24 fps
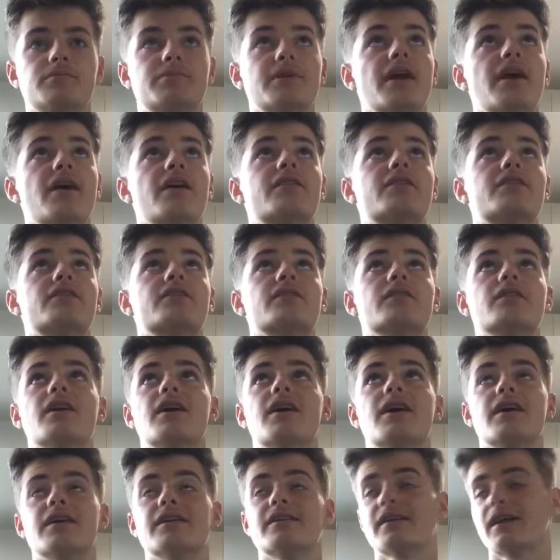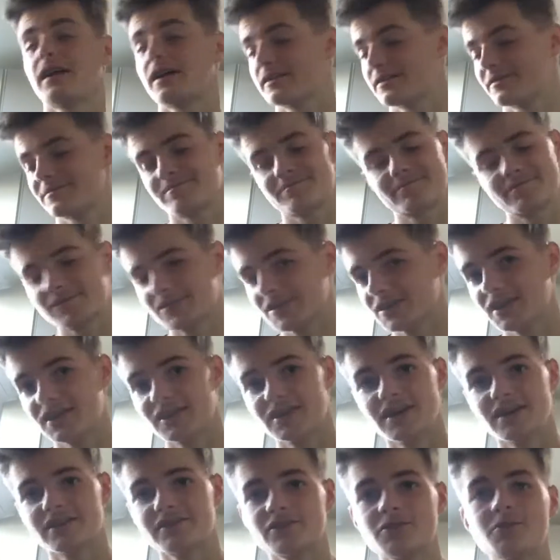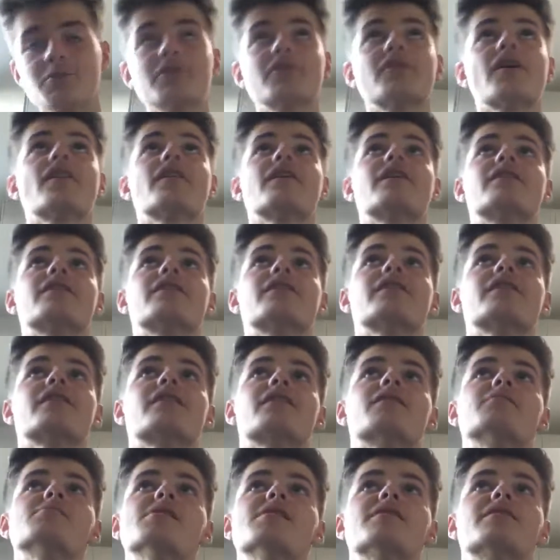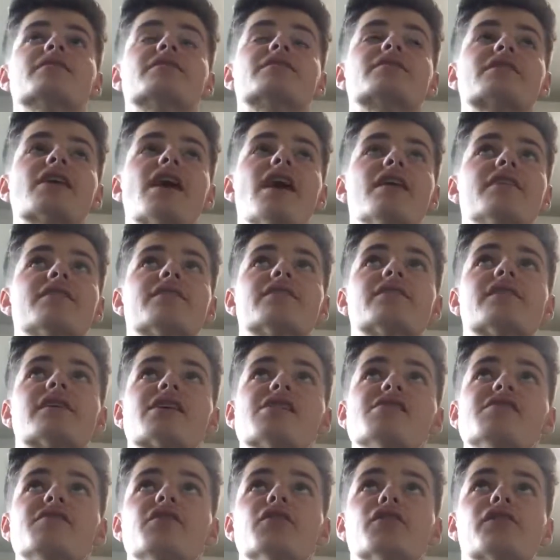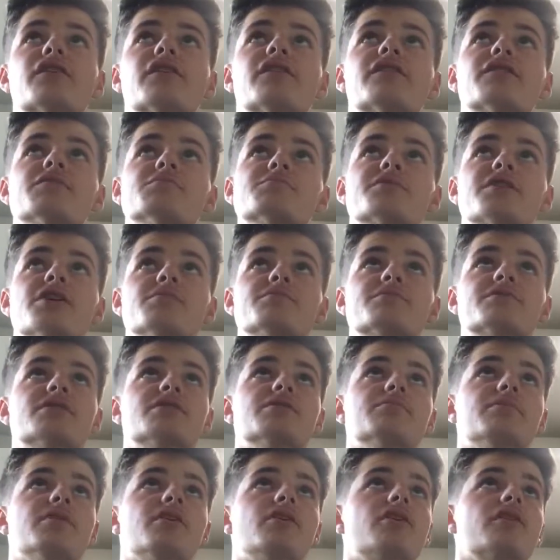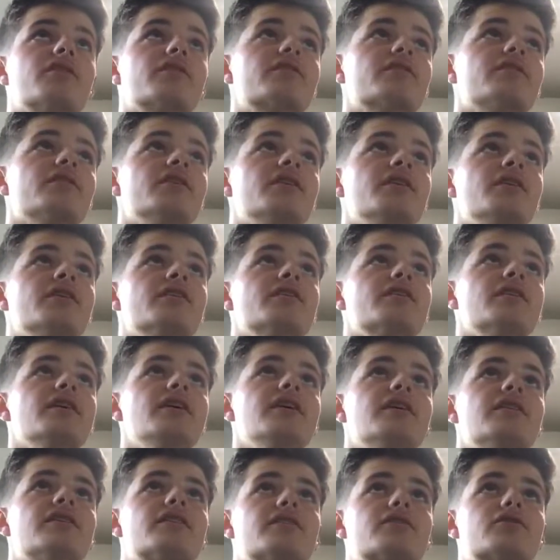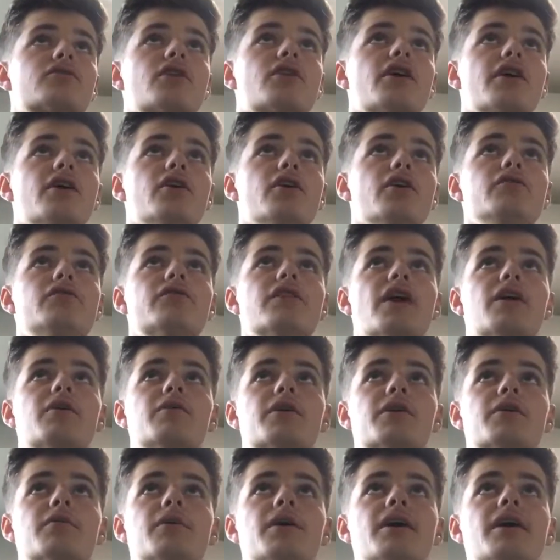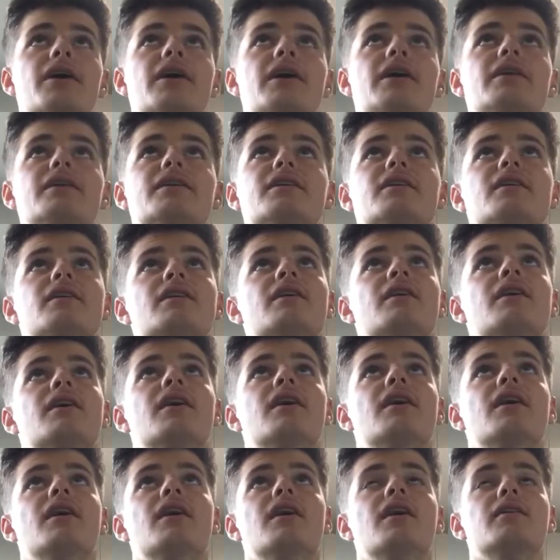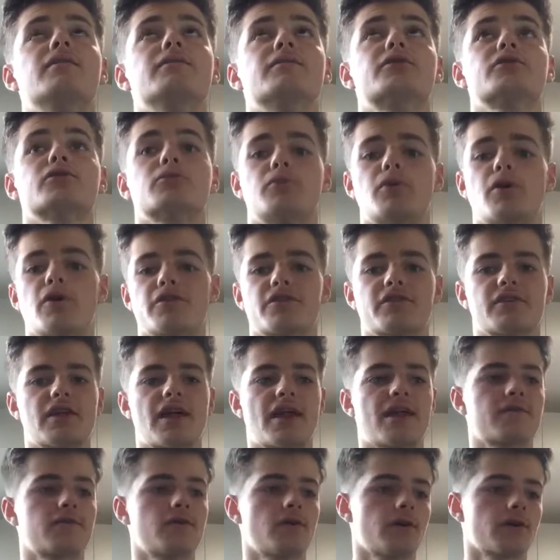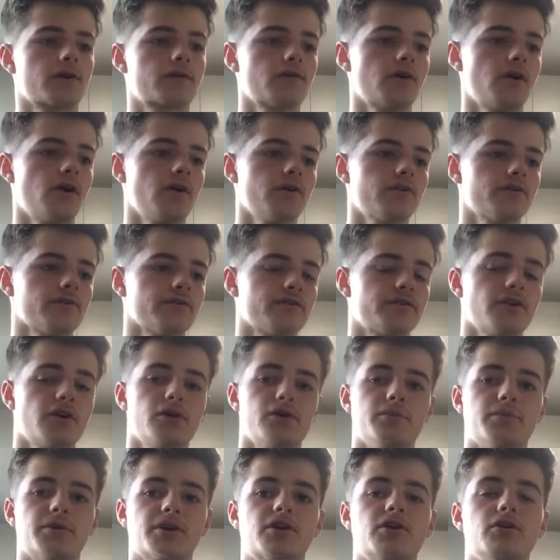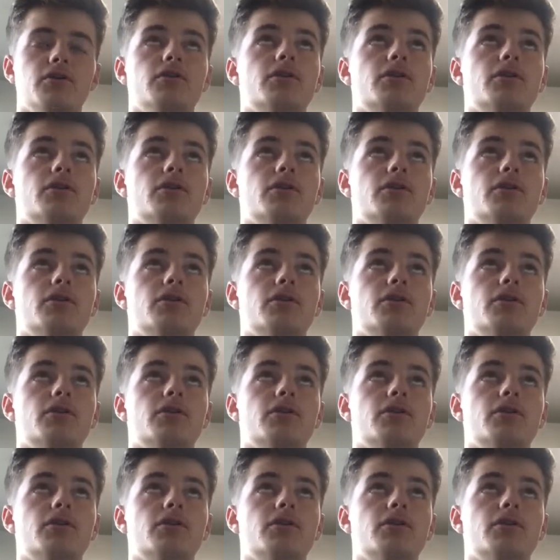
it's almost like they're a bit scared to stick a foot in sometimes in the box. Just needed to try and hoof that one away. Sean Morrison let it run across, and so did Bakuna.